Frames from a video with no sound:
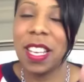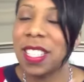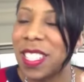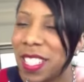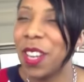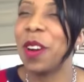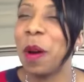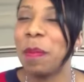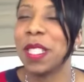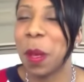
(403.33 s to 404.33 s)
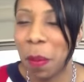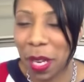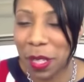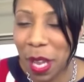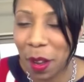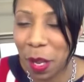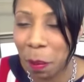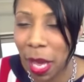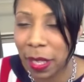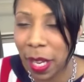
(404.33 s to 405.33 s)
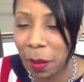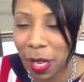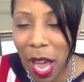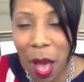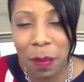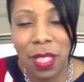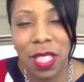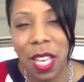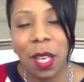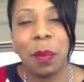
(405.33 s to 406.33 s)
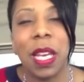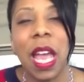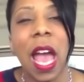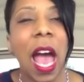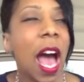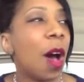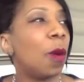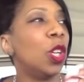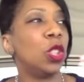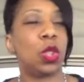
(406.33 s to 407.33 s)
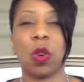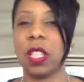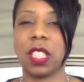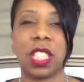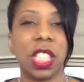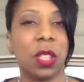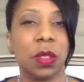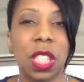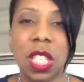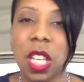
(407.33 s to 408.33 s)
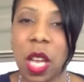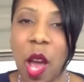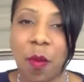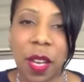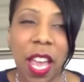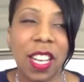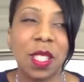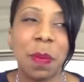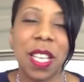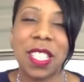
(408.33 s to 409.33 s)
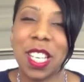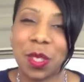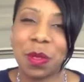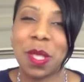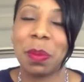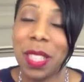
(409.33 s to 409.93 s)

it's still gonna be somebody down in my damn comments telling me how Joyce is still just looking out for Candy's best interest.